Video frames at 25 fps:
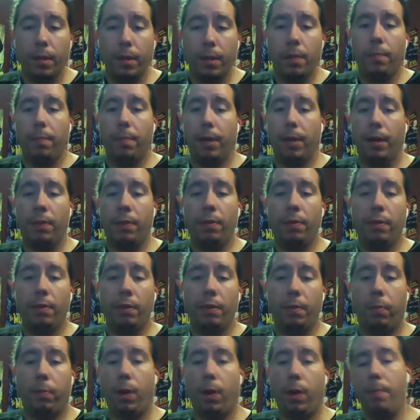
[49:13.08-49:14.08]
but
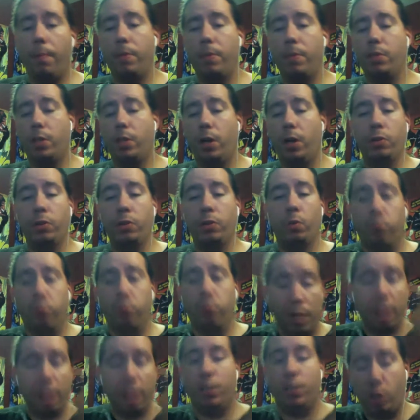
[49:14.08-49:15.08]
the problem is it also
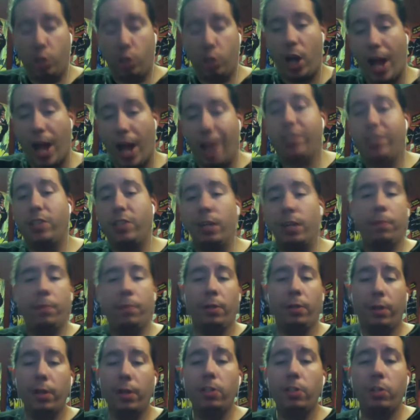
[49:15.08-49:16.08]
really jacks up
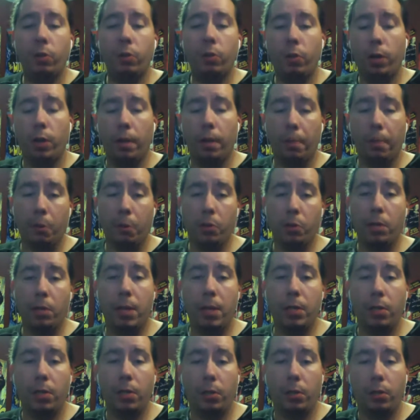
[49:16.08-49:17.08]
the listener numbers and
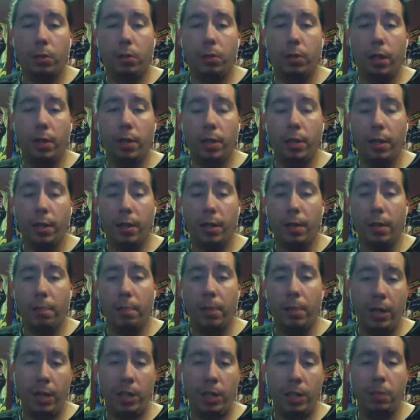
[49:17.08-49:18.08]
makes it look like they get
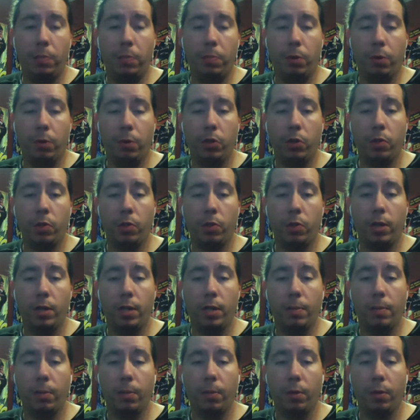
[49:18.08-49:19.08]
pennies per
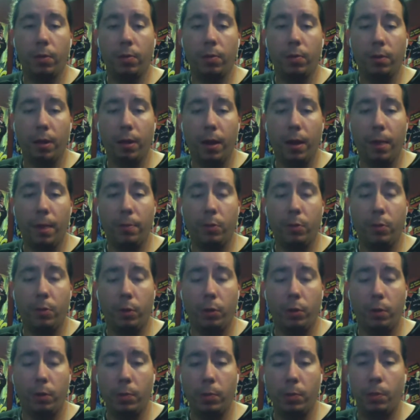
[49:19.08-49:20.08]
stream or absolutely
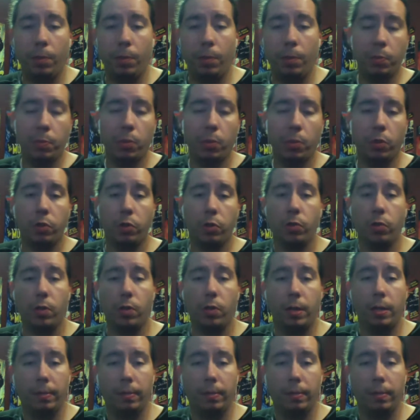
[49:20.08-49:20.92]
abysmal amounts per stream.